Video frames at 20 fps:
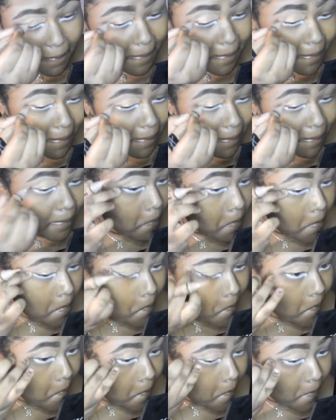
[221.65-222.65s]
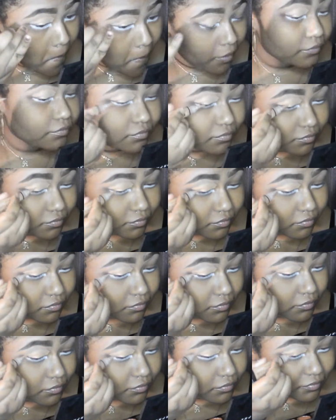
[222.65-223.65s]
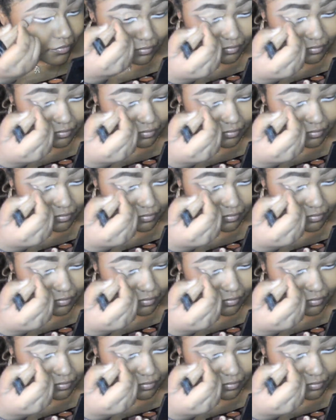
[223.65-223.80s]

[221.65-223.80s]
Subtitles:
to prime my eyes, I am using